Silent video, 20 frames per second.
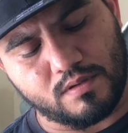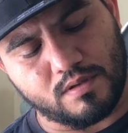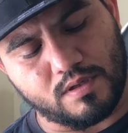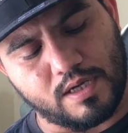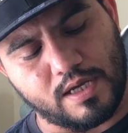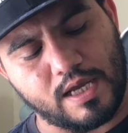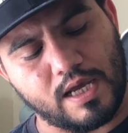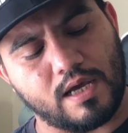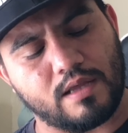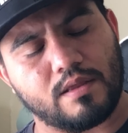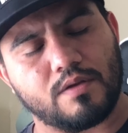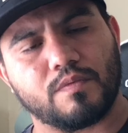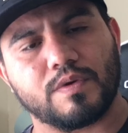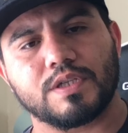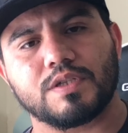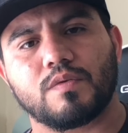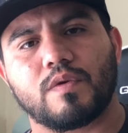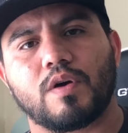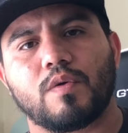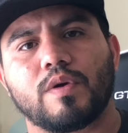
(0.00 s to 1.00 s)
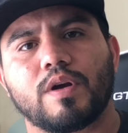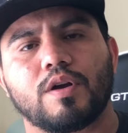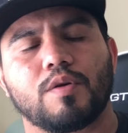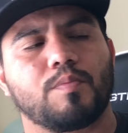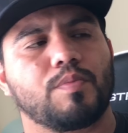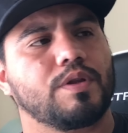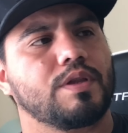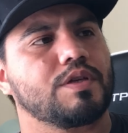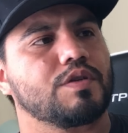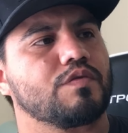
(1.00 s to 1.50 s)
again, the reason why I wanted to
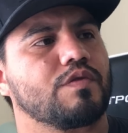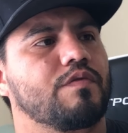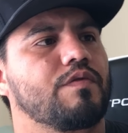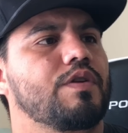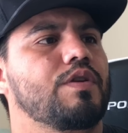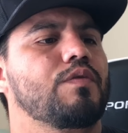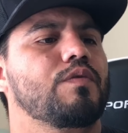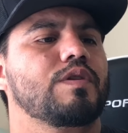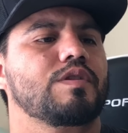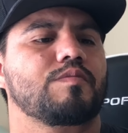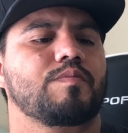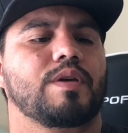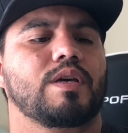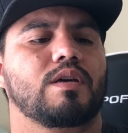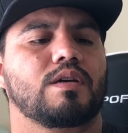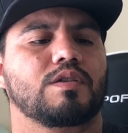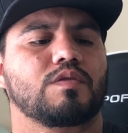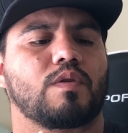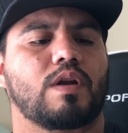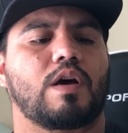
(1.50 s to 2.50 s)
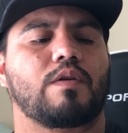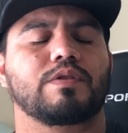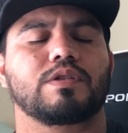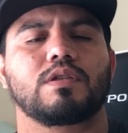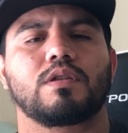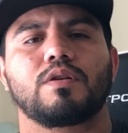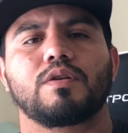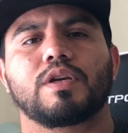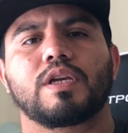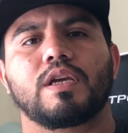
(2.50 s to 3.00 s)
put this review is because when I was
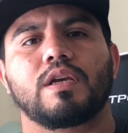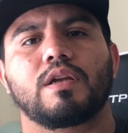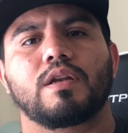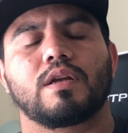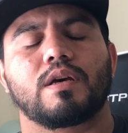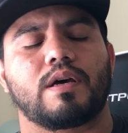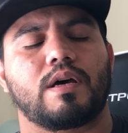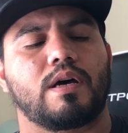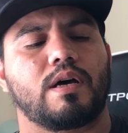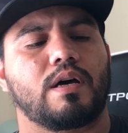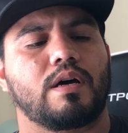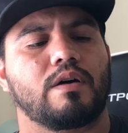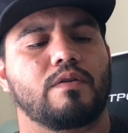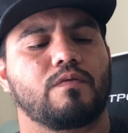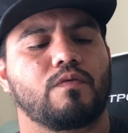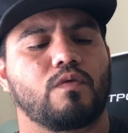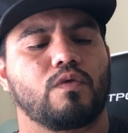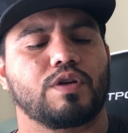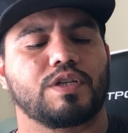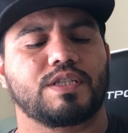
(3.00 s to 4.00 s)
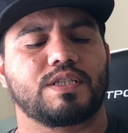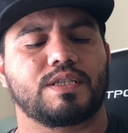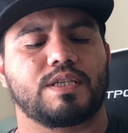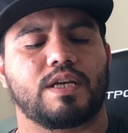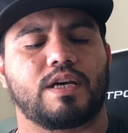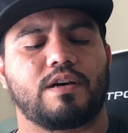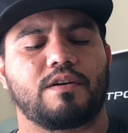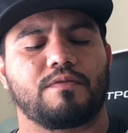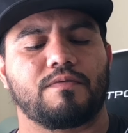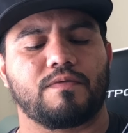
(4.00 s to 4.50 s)
looking for
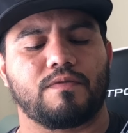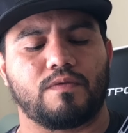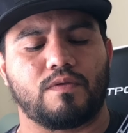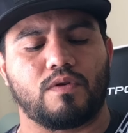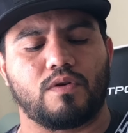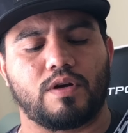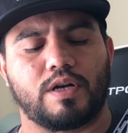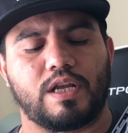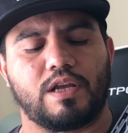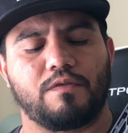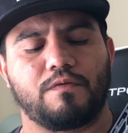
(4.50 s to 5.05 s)
stuff on a